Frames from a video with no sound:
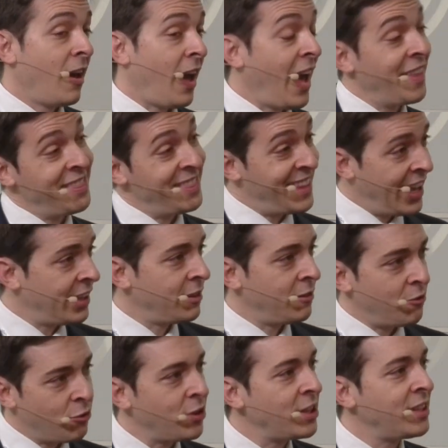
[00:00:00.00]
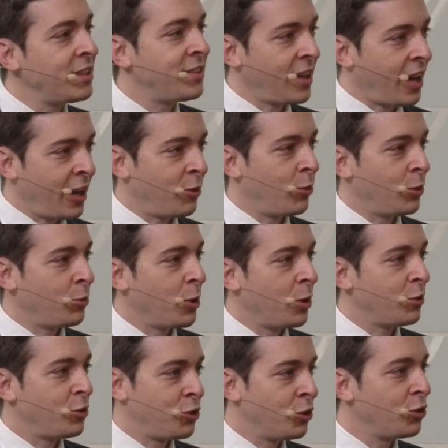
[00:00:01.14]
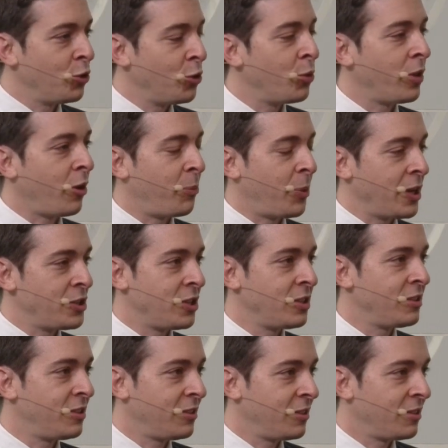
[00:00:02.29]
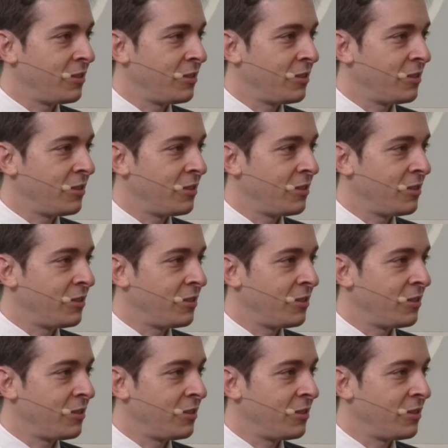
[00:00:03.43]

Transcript: and then redecide what we should do with our patients?